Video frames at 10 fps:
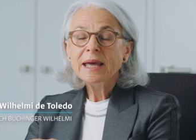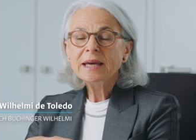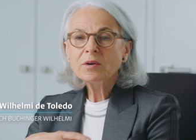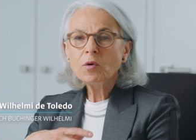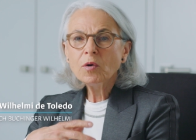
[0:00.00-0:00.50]

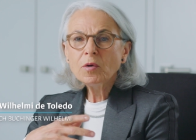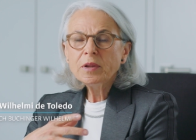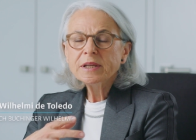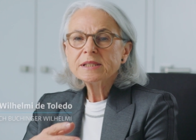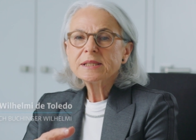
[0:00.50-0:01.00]
And
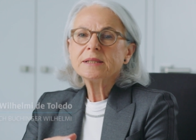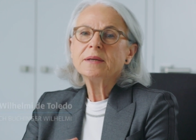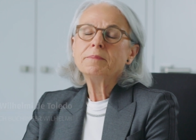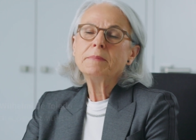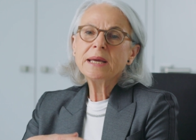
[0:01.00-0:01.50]
all these
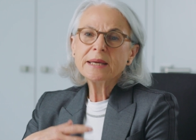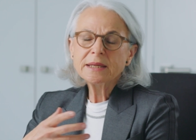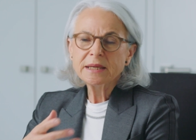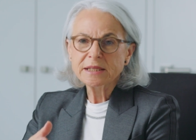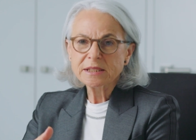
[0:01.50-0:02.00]

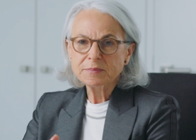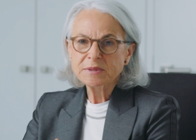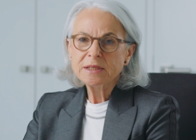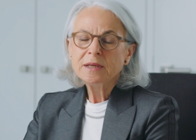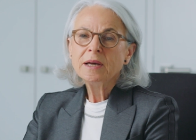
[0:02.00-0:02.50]

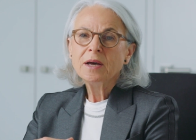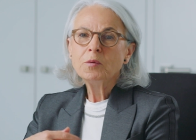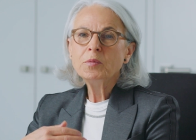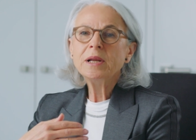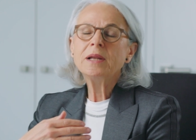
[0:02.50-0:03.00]
mechanisms
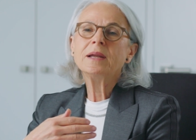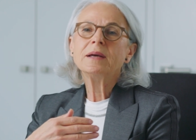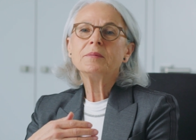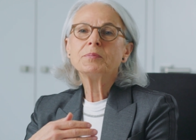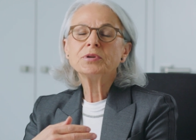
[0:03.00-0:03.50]
will
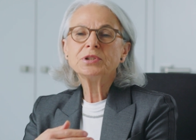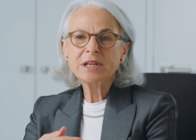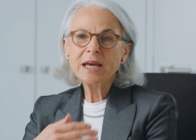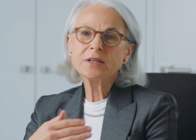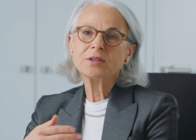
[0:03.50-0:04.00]

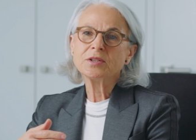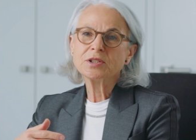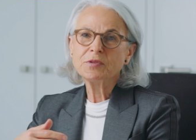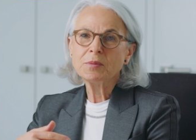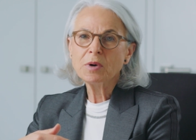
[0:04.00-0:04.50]
protect
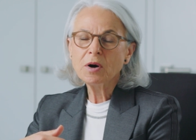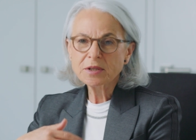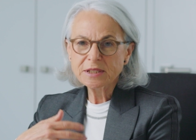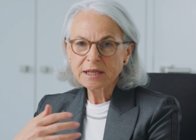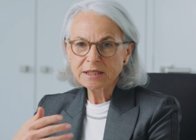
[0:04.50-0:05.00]
us from
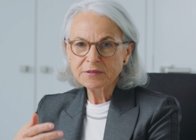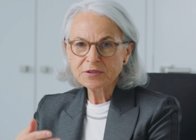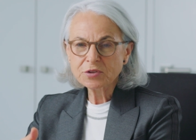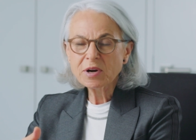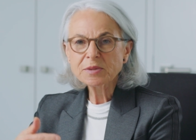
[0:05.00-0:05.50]
oxidative
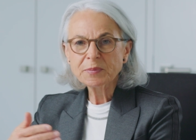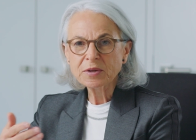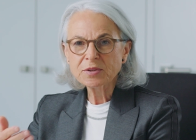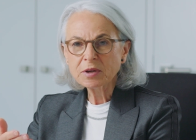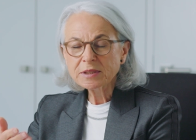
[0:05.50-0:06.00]
stress
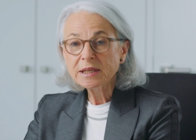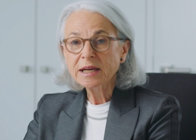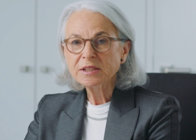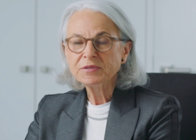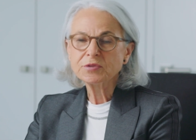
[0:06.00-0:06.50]
because
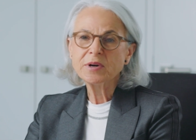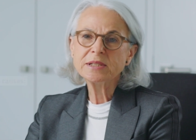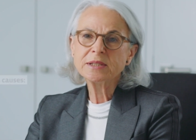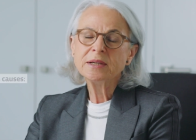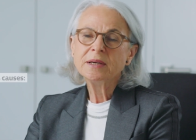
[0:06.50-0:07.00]
oxidative
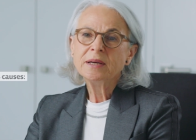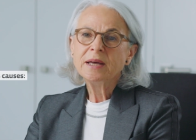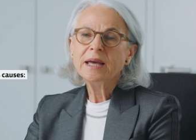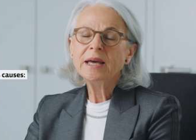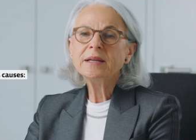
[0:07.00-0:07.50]
stress
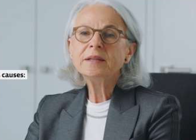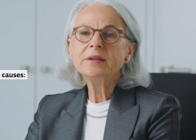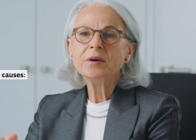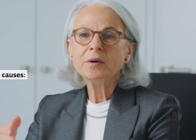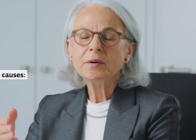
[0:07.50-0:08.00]

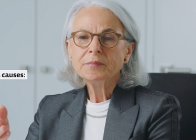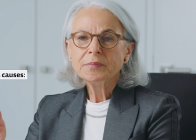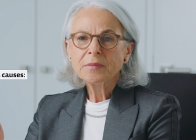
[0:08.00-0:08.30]
and the